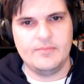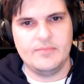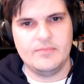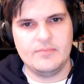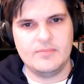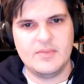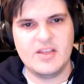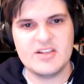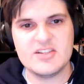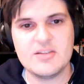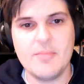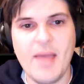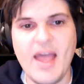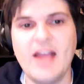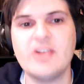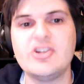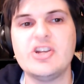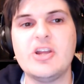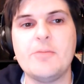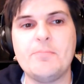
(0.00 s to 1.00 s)
Because the
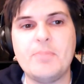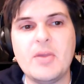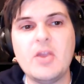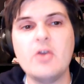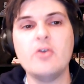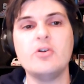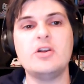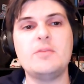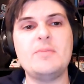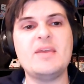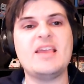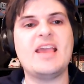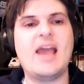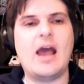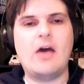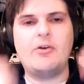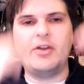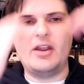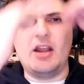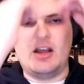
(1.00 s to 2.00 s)
Magic appear to be
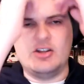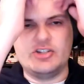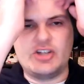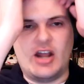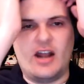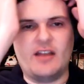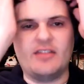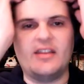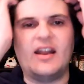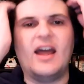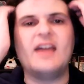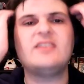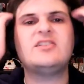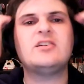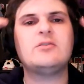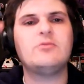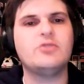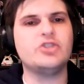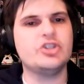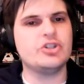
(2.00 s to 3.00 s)
counting on Jonathan
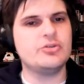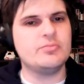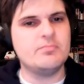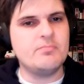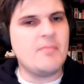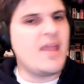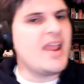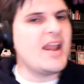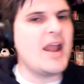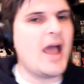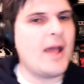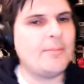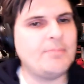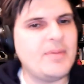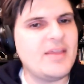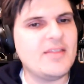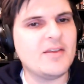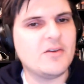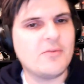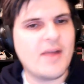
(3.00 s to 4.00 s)
Isaac, which may not
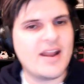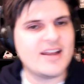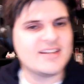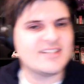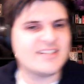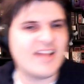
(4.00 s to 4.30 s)
be the greatest